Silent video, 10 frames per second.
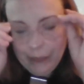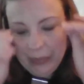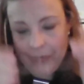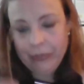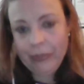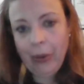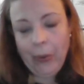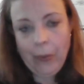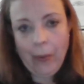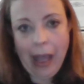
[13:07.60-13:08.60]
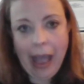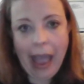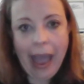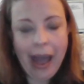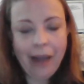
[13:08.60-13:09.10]
So
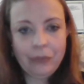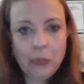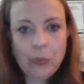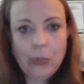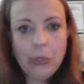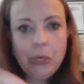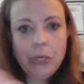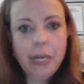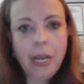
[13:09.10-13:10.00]
afterward,